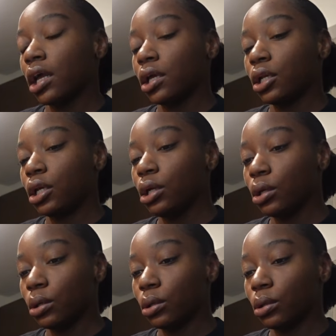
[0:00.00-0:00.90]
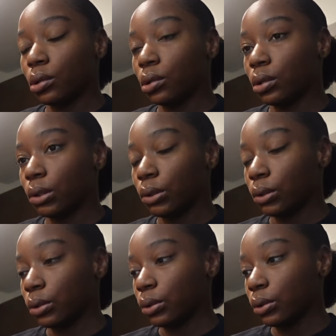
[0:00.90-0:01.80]
and then
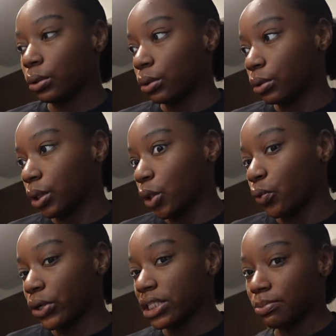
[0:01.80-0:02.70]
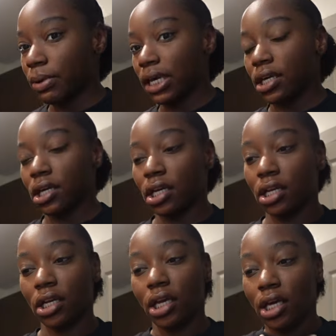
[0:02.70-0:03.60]
grits, bacon,
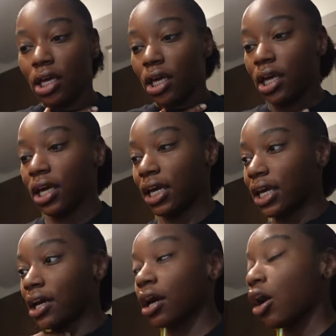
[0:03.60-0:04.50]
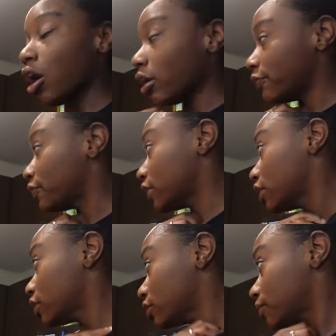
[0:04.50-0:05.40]
and
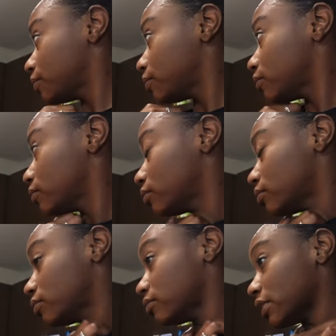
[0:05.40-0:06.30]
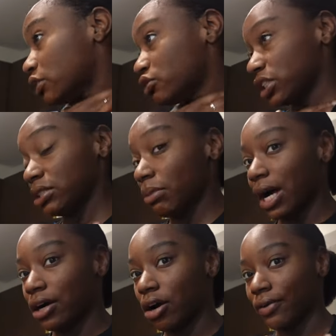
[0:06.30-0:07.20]
coffee. I'll drink some
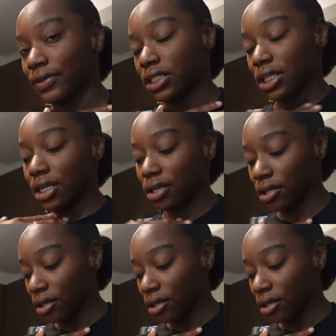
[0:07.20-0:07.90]
hot coffee today,